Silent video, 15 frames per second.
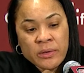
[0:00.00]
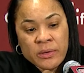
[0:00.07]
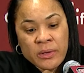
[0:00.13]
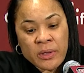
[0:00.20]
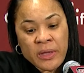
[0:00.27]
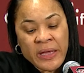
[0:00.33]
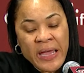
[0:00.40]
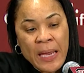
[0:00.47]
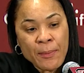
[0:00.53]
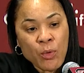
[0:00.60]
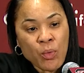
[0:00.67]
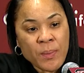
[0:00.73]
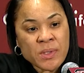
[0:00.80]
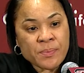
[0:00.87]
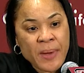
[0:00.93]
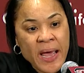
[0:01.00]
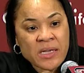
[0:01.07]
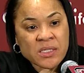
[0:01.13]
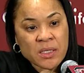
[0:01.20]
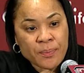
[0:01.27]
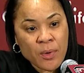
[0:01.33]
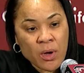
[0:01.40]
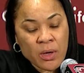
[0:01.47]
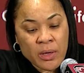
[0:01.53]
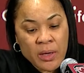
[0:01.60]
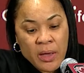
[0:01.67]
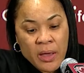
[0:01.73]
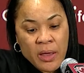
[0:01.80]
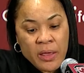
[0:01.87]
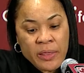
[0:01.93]
the game of women's basketball
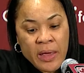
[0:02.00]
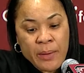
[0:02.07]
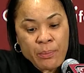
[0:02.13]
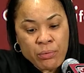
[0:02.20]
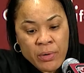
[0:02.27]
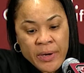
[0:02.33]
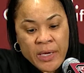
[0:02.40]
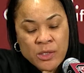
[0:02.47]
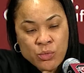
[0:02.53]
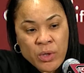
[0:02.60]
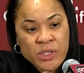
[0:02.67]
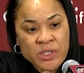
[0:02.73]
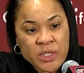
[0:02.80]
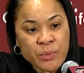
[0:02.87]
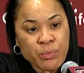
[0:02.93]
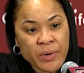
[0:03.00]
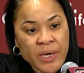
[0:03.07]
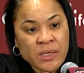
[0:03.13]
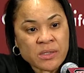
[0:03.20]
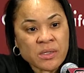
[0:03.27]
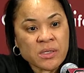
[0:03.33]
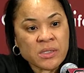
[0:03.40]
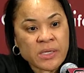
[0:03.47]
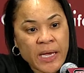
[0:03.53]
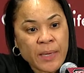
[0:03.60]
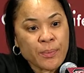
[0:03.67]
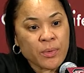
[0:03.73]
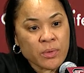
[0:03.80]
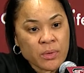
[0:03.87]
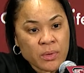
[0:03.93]
that brings what she brings to the
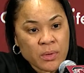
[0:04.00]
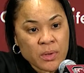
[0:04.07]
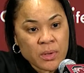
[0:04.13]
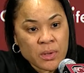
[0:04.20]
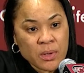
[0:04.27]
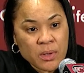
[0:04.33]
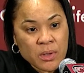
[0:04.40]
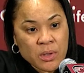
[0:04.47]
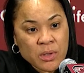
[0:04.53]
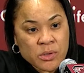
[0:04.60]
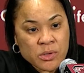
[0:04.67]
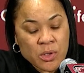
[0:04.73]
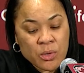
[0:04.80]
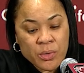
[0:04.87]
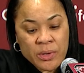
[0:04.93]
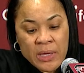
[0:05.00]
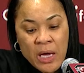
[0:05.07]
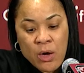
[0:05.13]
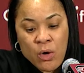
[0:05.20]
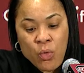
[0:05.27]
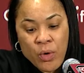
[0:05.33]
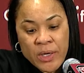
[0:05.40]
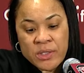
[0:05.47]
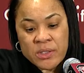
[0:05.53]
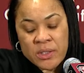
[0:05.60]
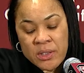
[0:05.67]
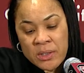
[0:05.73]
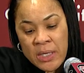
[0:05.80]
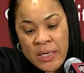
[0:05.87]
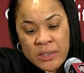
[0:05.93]
table. So without
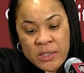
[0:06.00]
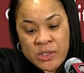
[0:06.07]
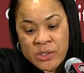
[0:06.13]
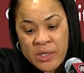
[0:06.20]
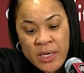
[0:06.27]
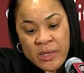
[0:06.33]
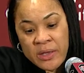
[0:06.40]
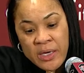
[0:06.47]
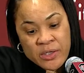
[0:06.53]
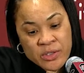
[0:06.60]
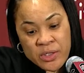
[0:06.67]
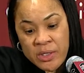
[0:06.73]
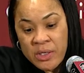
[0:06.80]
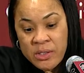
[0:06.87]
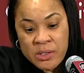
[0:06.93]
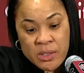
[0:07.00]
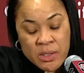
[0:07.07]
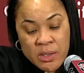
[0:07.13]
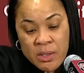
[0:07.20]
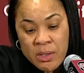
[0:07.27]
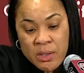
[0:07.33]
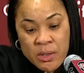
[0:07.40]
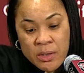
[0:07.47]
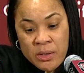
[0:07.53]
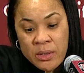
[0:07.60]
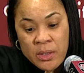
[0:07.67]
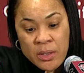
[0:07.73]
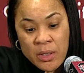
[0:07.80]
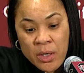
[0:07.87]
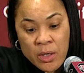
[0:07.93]
question, I just think that she's,
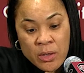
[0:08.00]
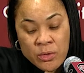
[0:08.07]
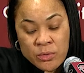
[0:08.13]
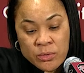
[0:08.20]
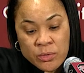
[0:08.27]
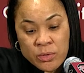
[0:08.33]
you know,